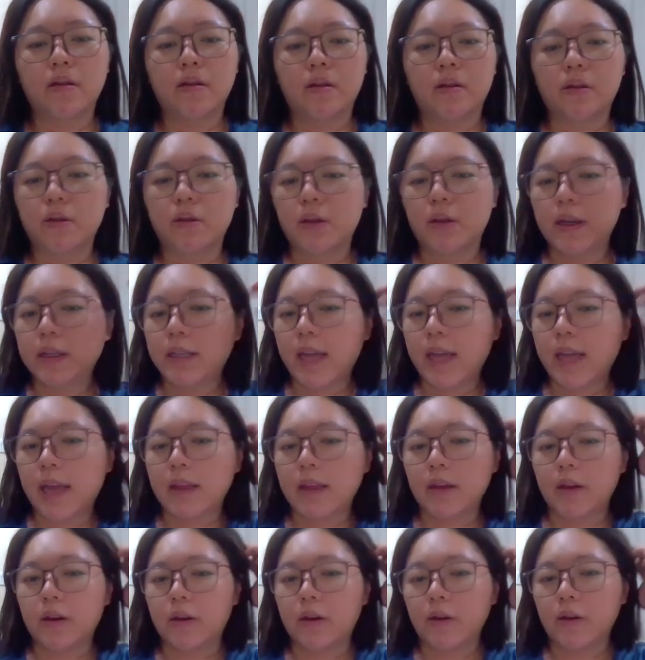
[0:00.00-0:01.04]
Students
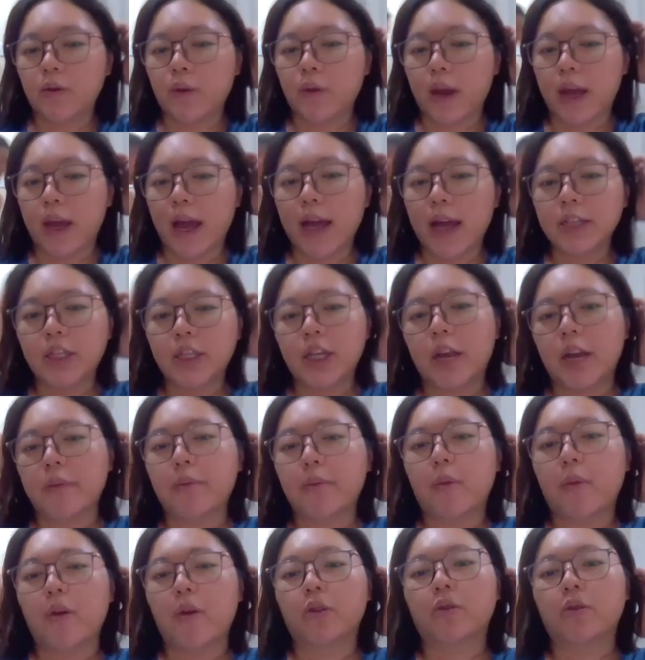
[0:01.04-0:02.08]
can turn to AI
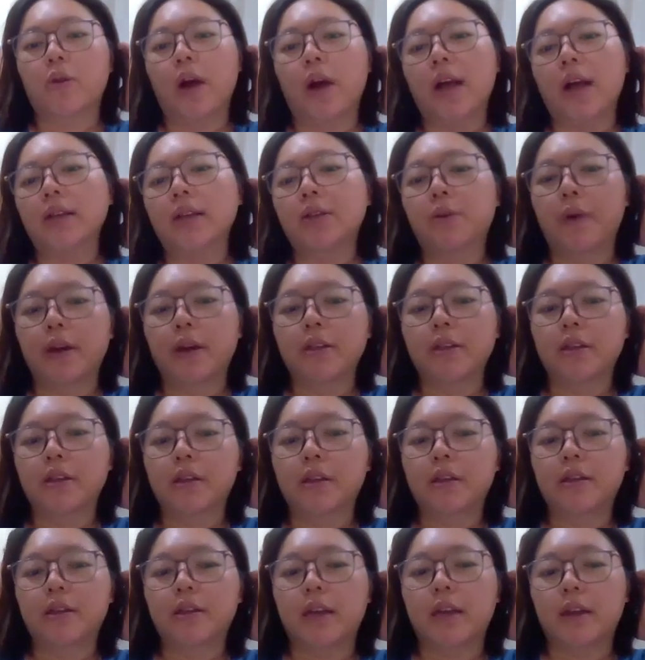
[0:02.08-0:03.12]
chatbot to ask
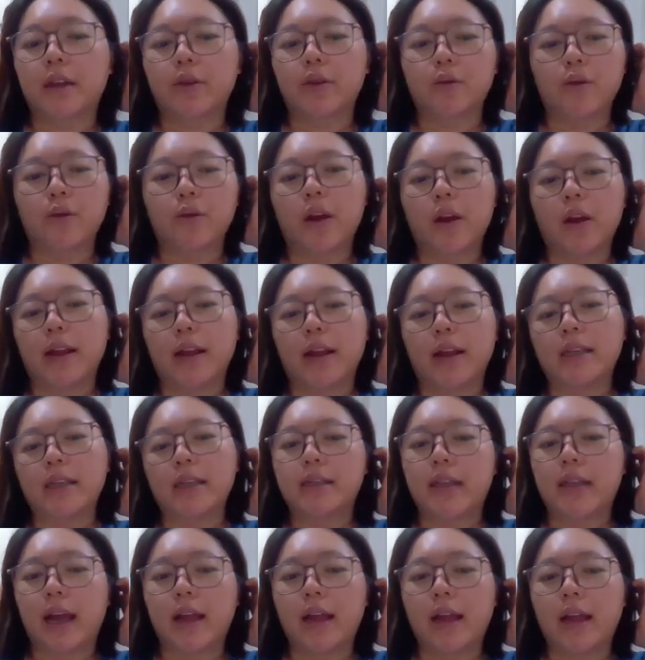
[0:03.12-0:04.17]
questions they do not
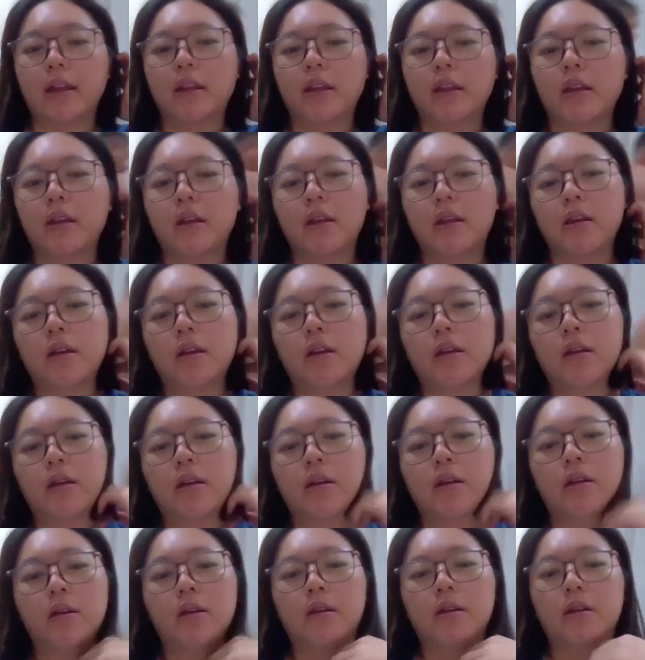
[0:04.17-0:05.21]
understand.
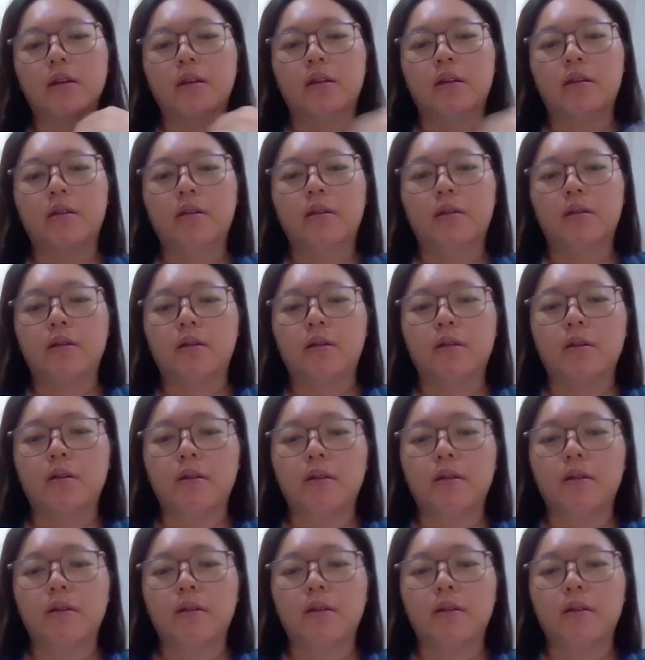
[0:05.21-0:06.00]
Hmm.